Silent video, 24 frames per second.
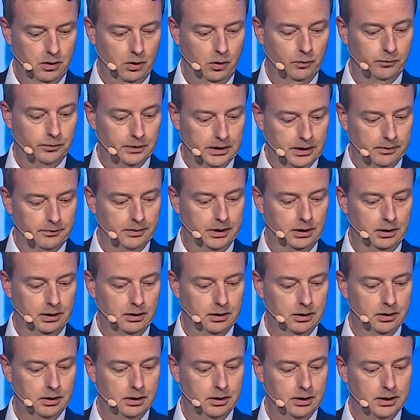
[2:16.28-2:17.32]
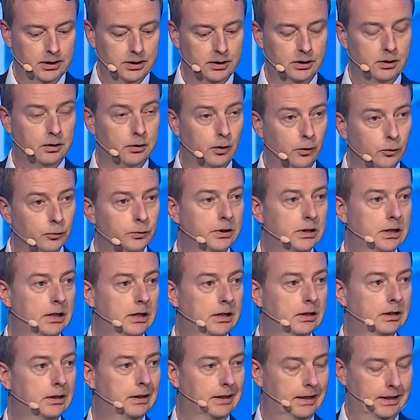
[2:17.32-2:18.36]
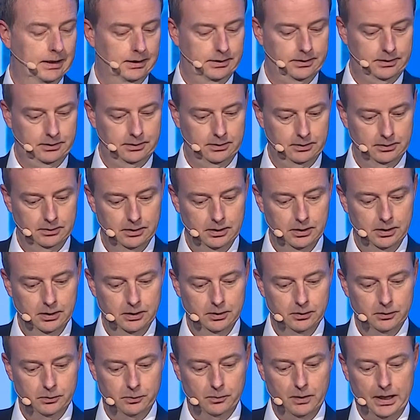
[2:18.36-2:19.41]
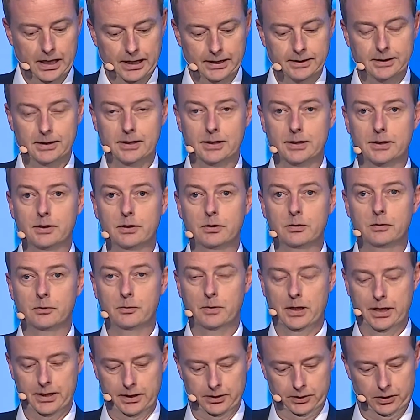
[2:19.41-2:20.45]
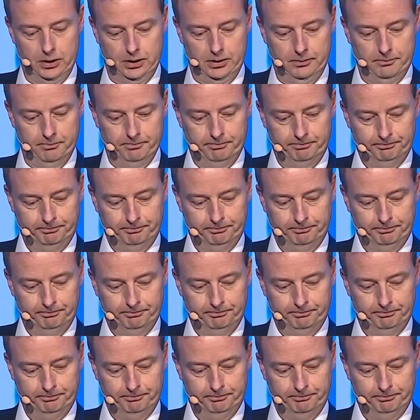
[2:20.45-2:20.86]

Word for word: of living is closely linked to access to energy.